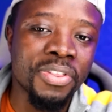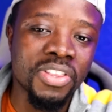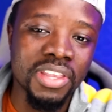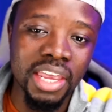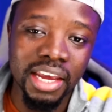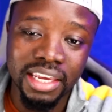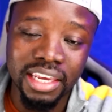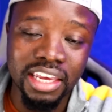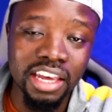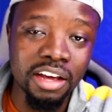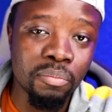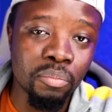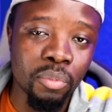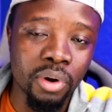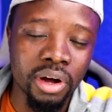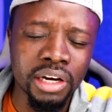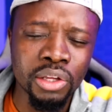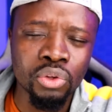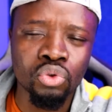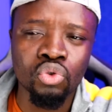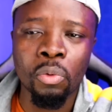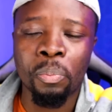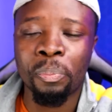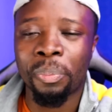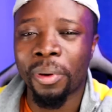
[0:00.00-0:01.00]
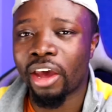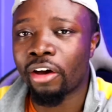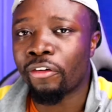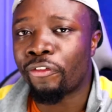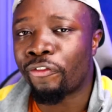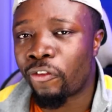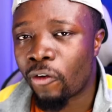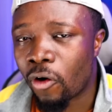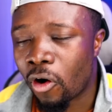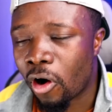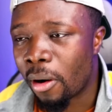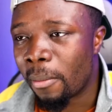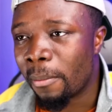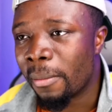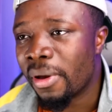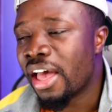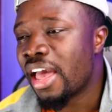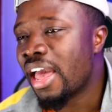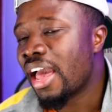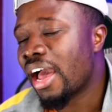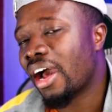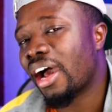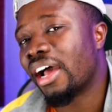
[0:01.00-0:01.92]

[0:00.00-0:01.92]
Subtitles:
taking money to perform